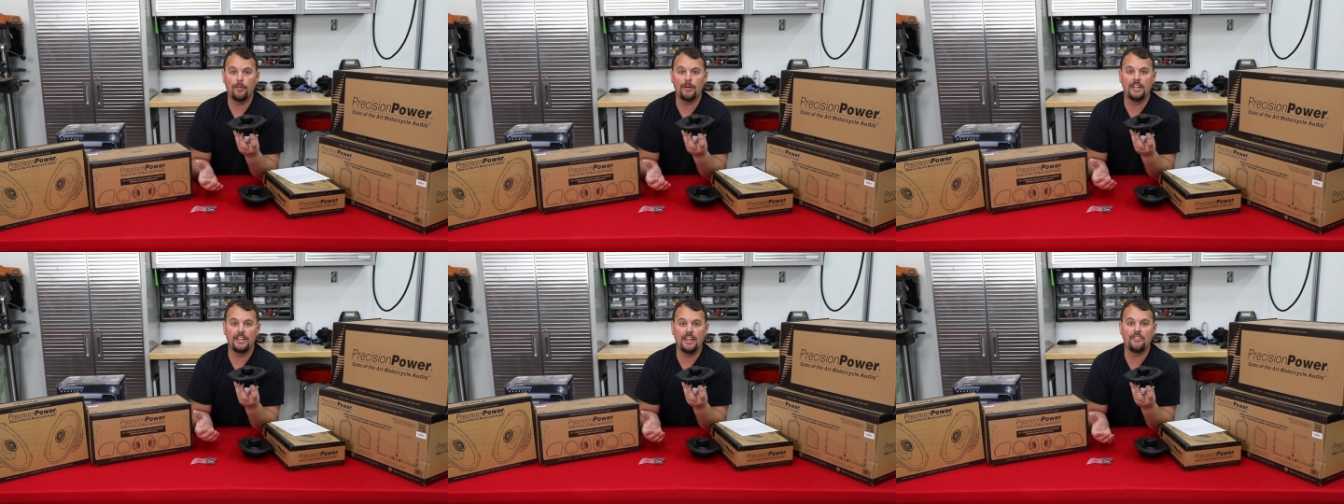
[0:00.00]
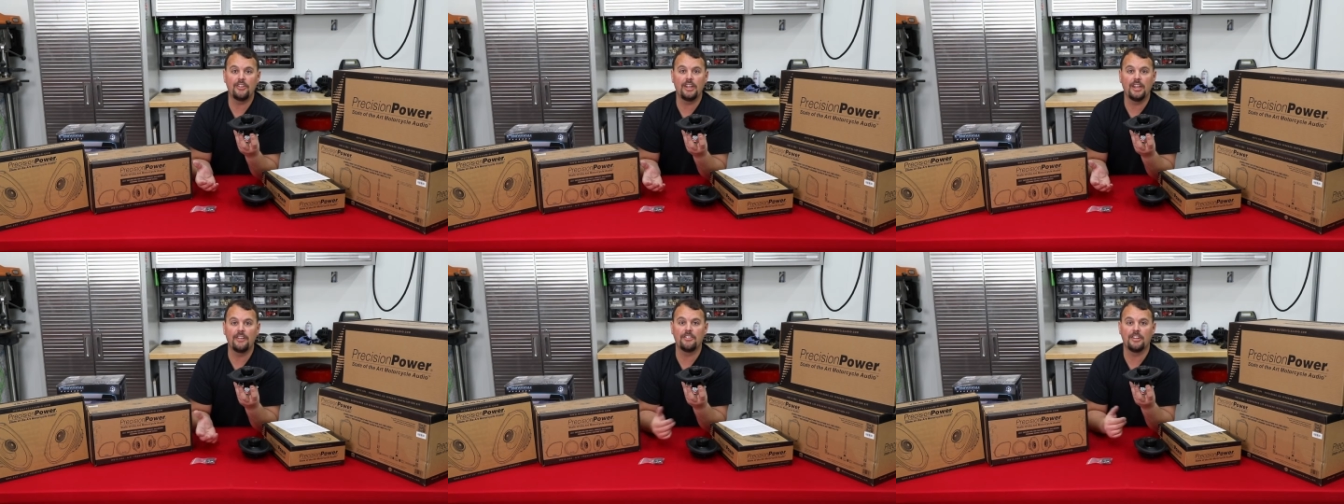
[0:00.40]
but it
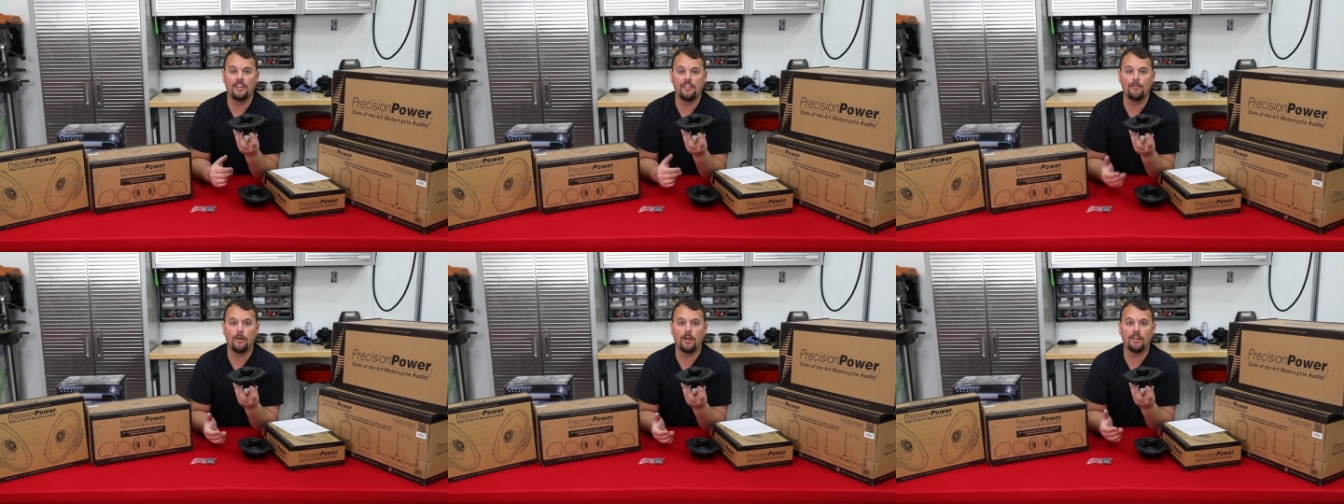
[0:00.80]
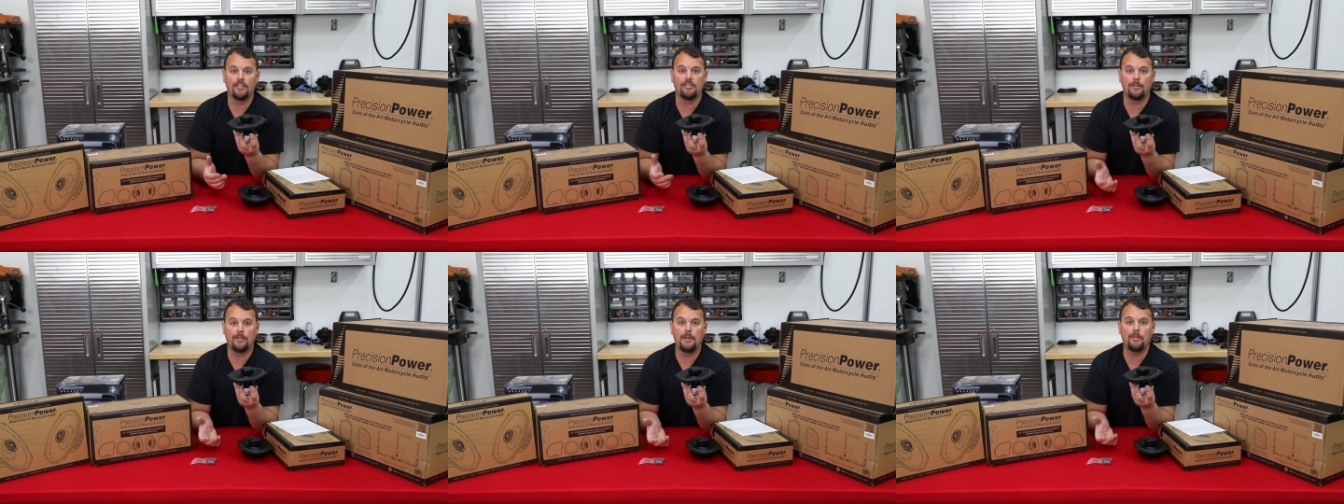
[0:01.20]
definitely left enough
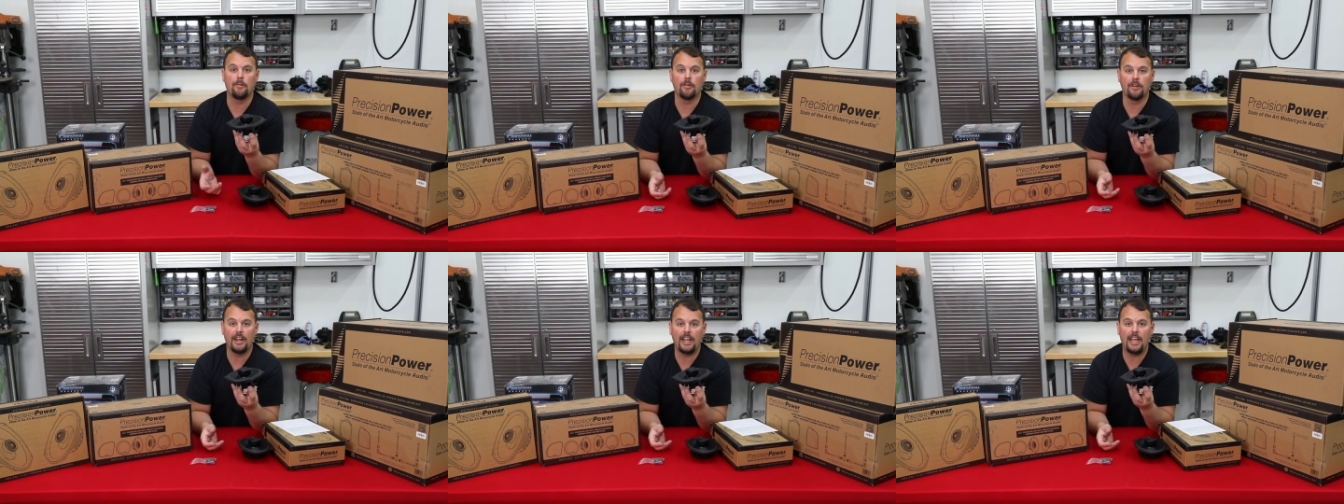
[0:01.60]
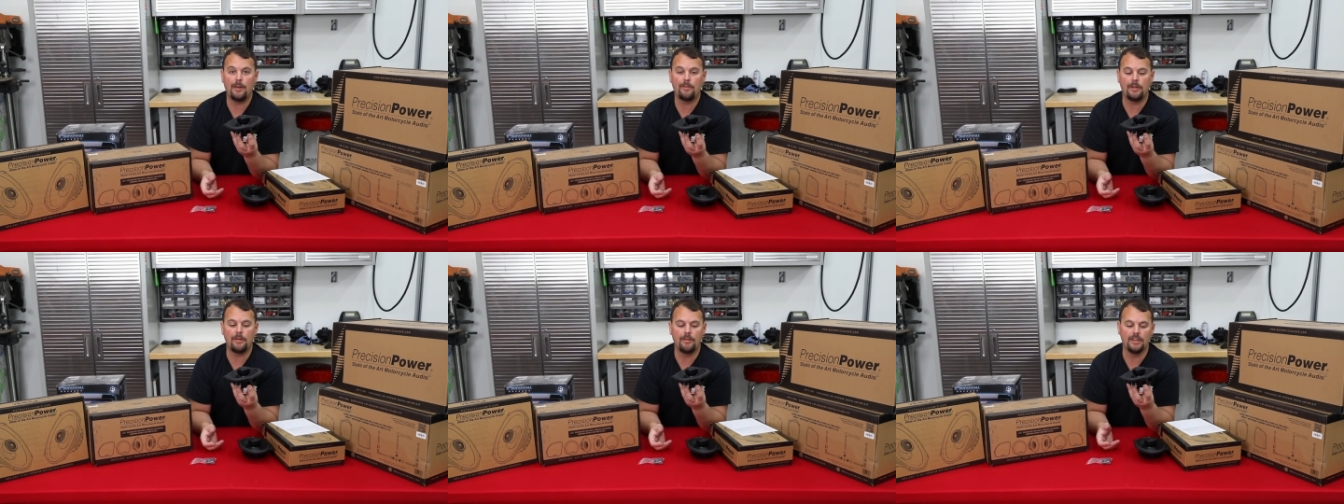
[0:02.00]
marks that people weren't
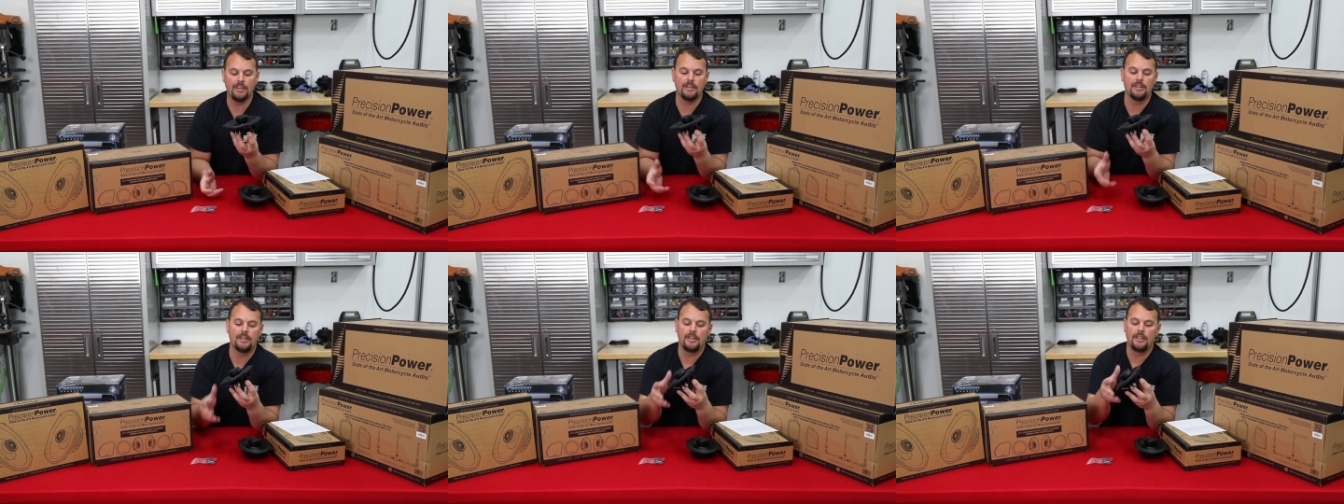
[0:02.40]
happy with it.